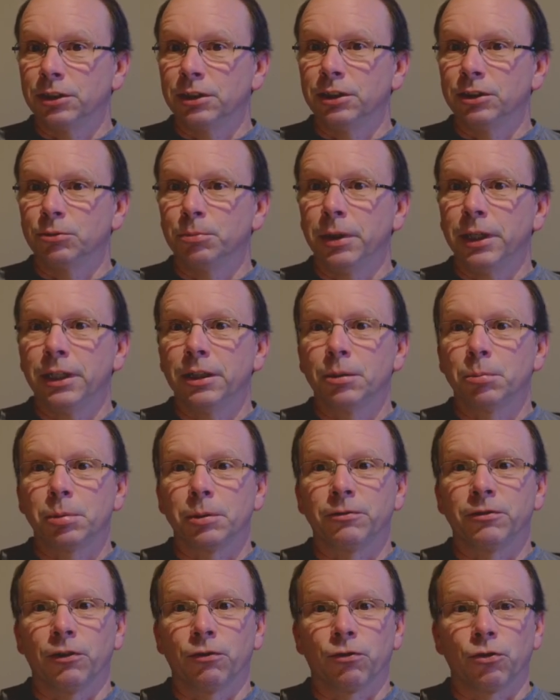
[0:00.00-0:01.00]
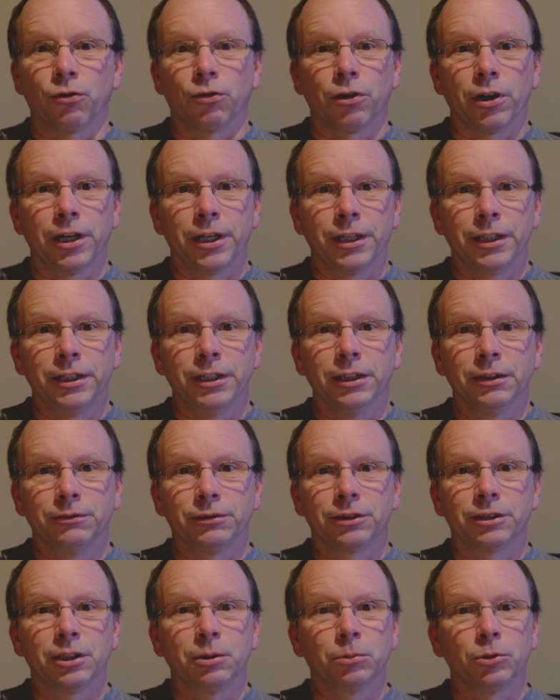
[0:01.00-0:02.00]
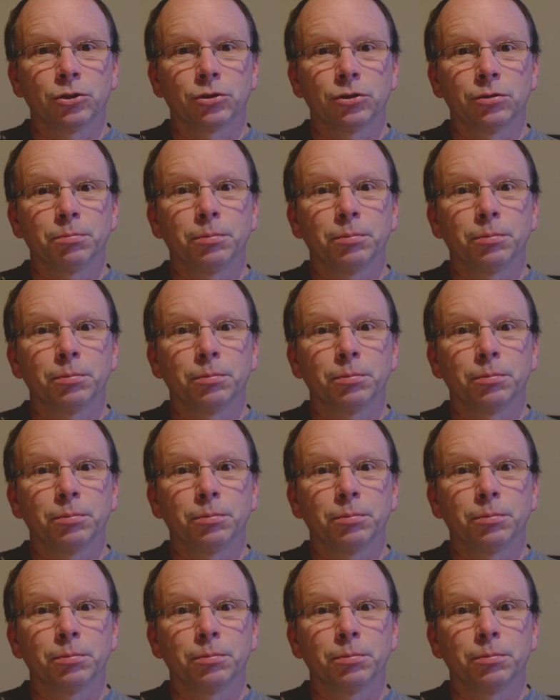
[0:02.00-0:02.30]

it is made up of a variety of similar